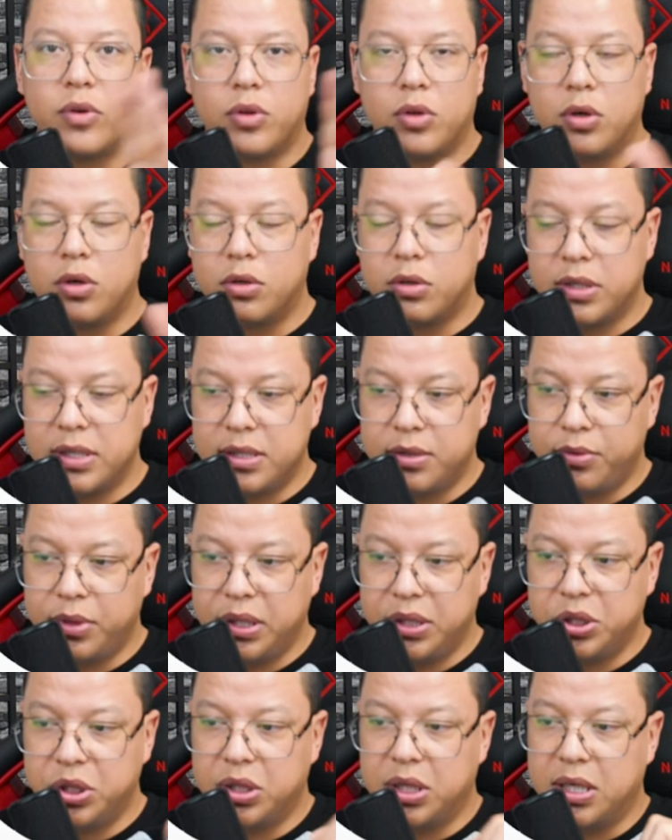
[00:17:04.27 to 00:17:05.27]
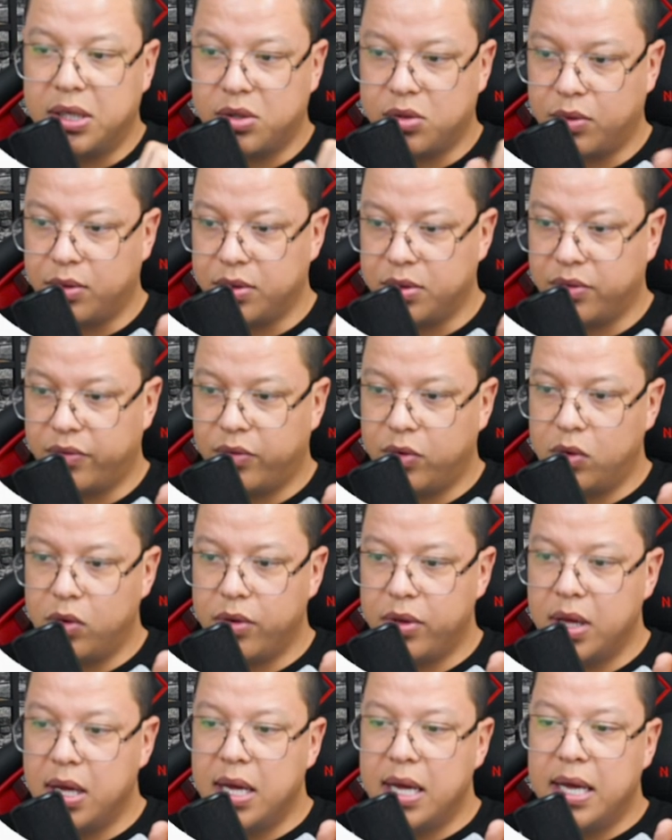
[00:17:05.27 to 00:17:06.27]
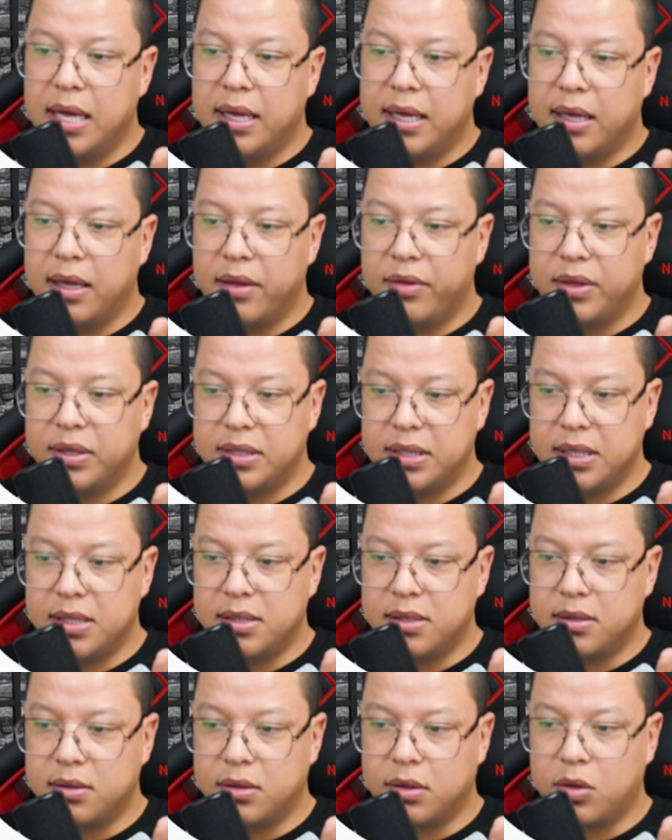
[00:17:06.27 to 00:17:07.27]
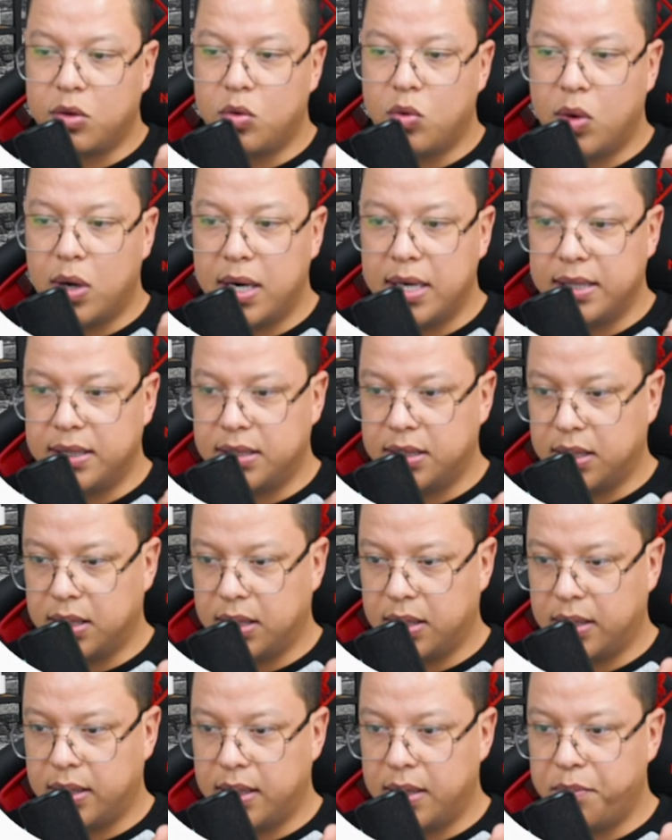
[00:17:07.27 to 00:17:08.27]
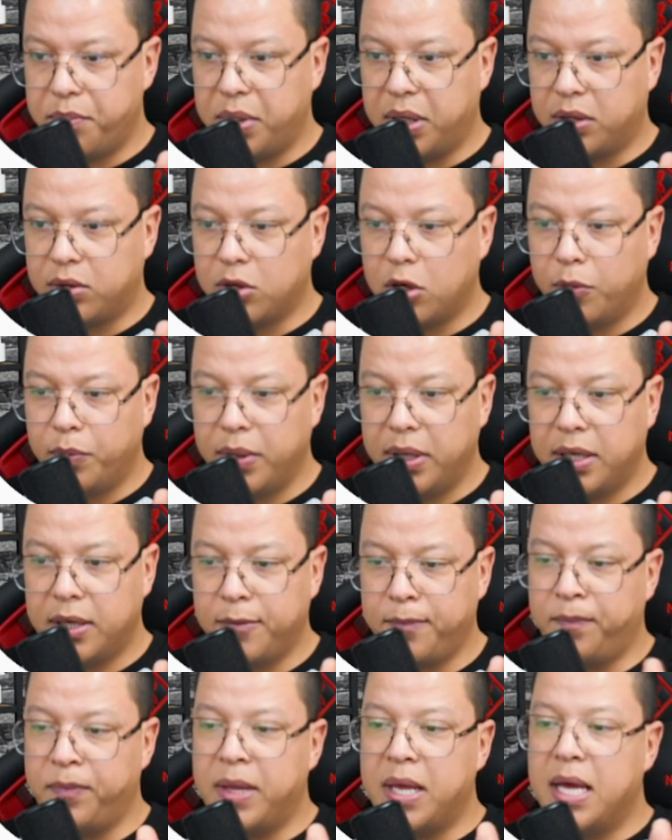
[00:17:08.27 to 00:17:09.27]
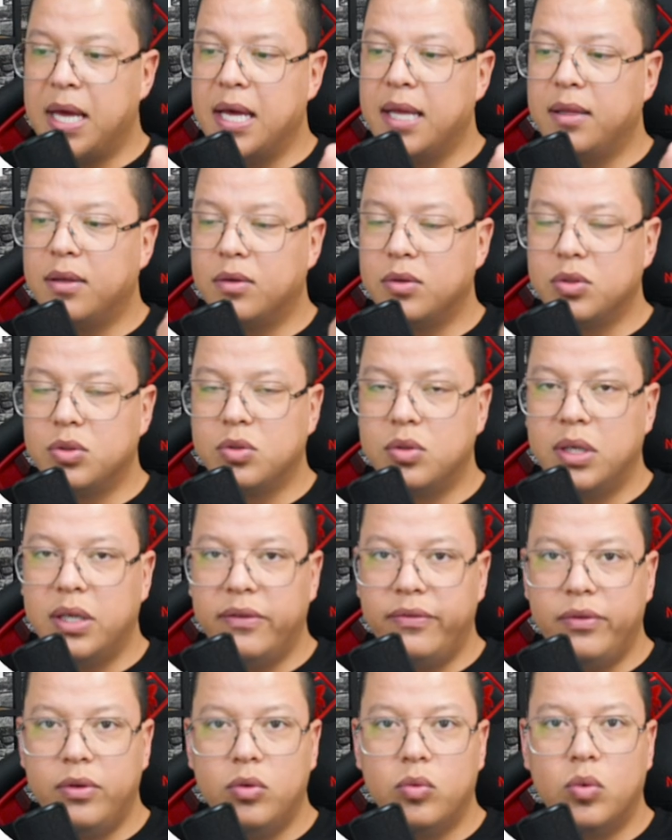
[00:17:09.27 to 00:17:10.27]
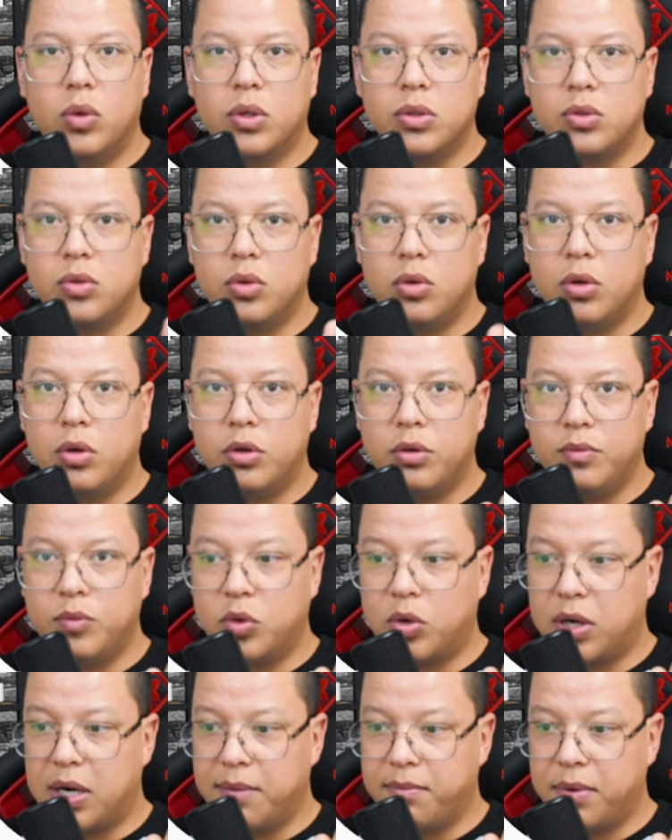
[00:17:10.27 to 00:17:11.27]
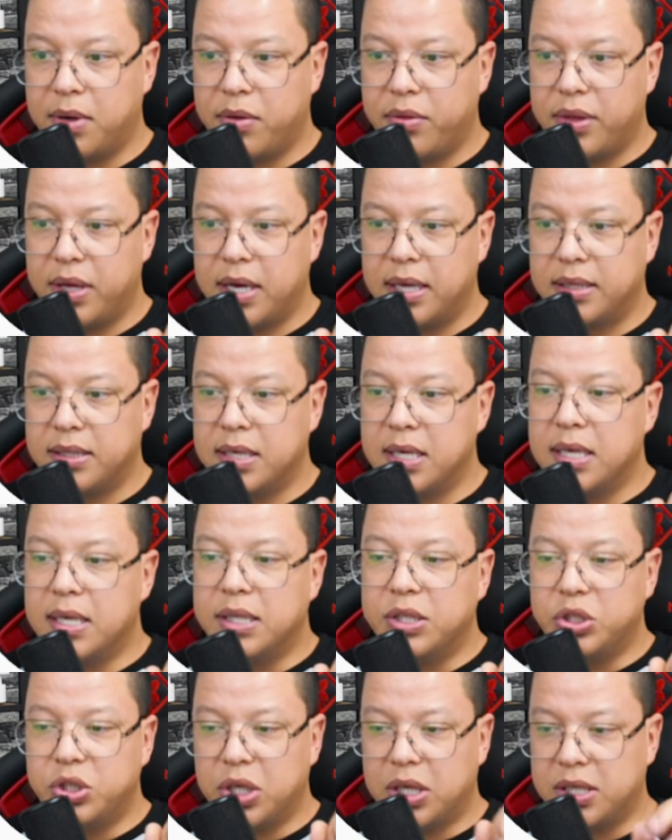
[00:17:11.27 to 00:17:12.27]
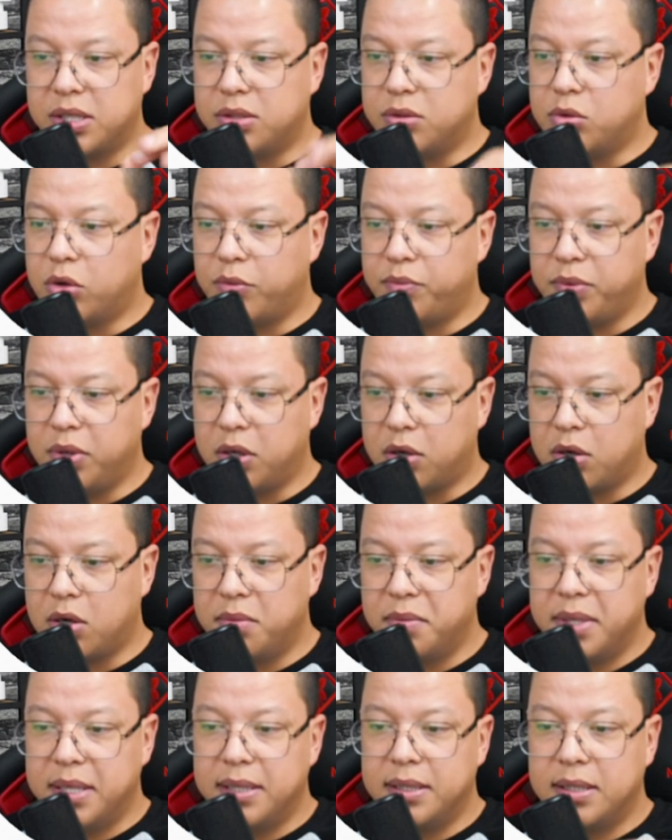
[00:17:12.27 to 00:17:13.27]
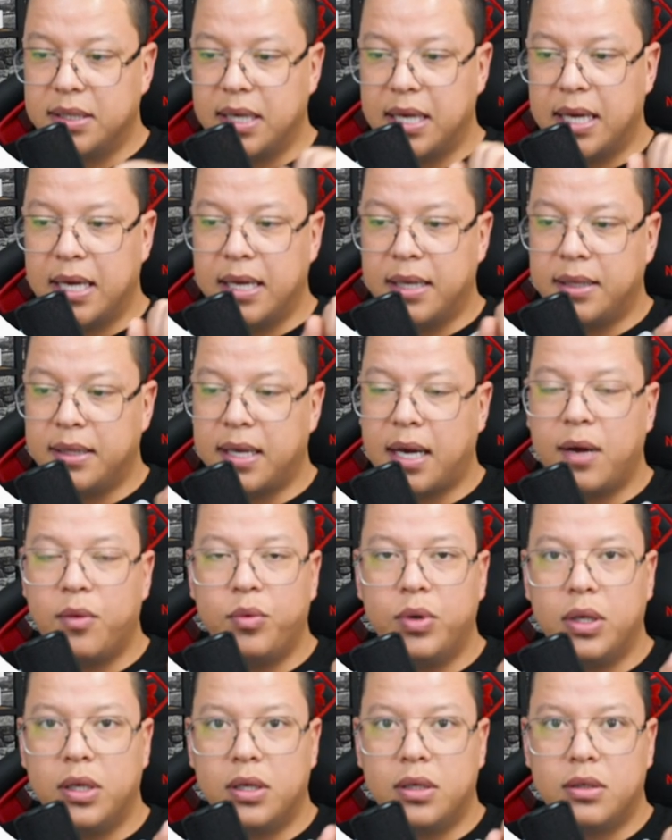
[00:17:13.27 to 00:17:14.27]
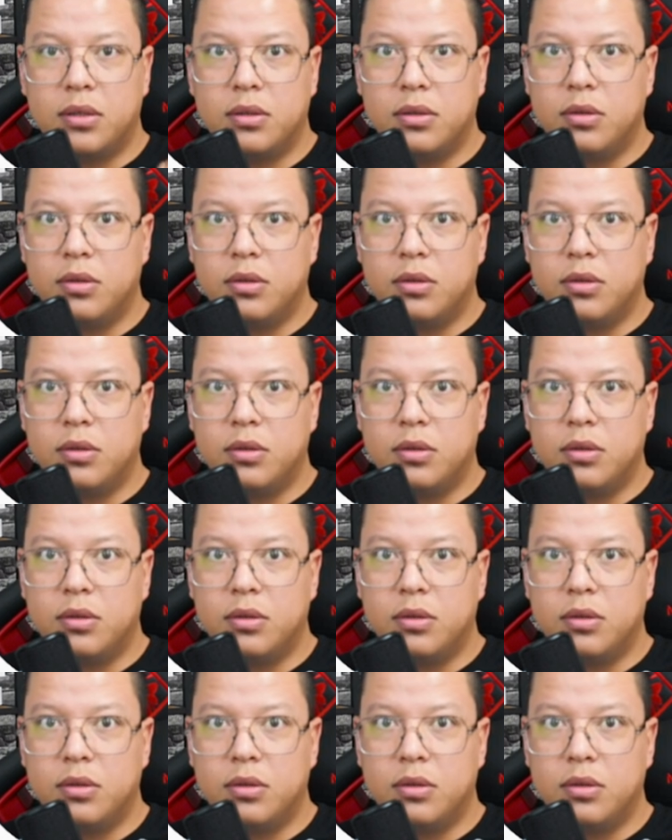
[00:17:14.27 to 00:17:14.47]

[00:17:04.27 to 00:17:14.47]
for the orchestration and so on and so forth. This is quite a big topic. And also if you want to learn more about that, just drop me a comment and I will